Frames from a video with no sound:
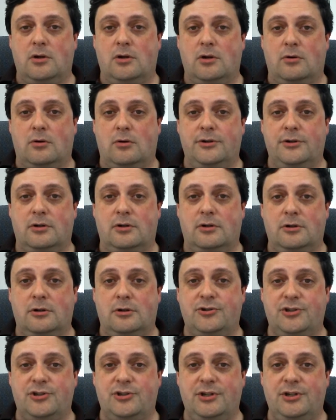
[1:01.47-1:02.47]
According to
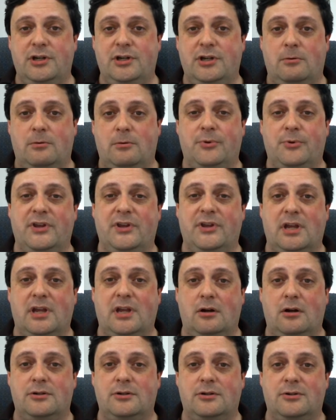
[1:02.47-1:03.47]
her, she did come up with the
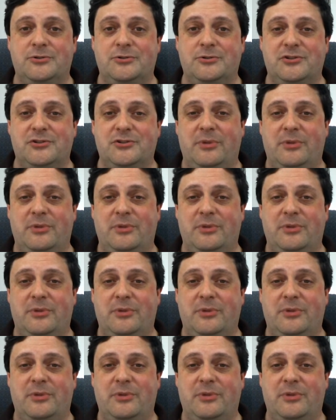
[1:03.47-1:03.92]
characters and the